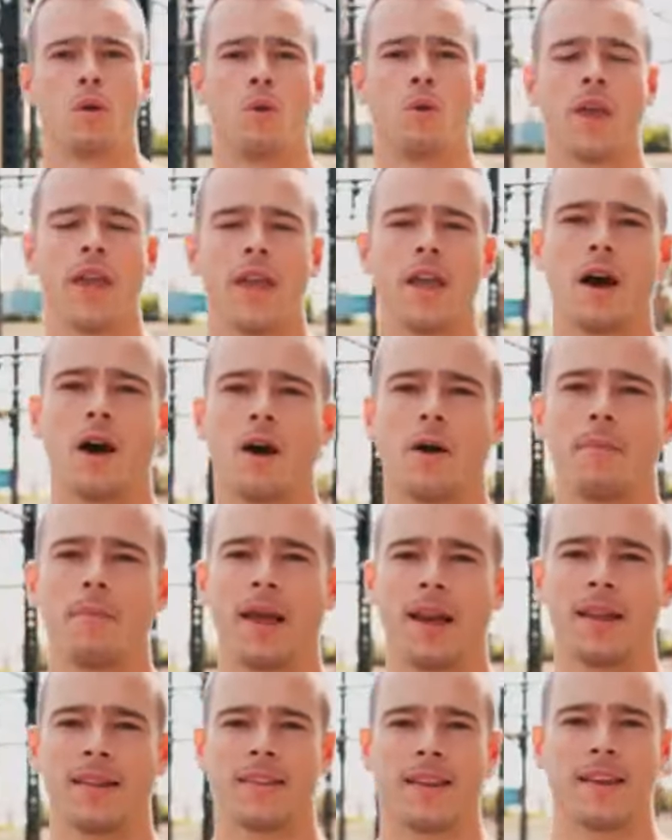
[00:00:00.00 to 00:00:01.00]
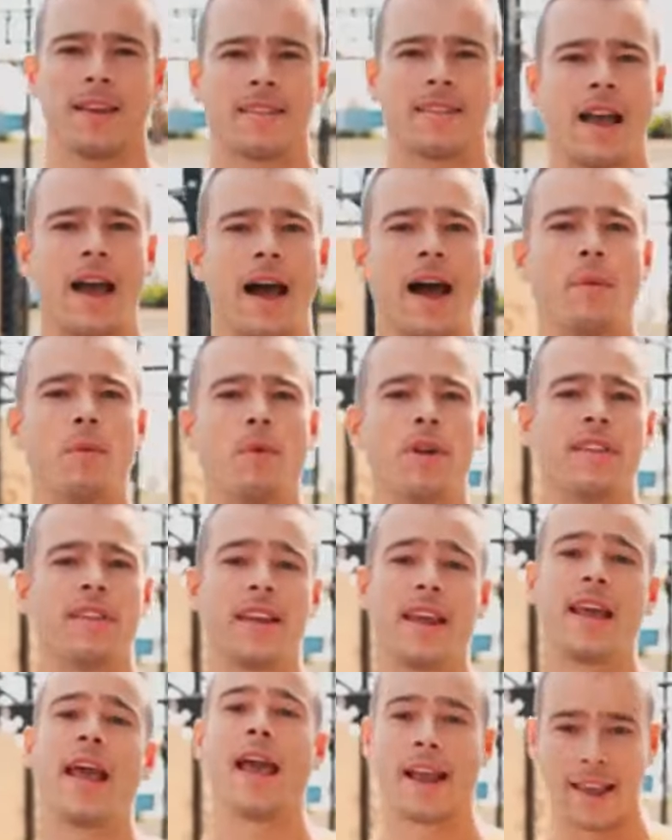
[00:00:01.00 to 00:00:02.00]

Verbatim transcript: We are Velites and we did it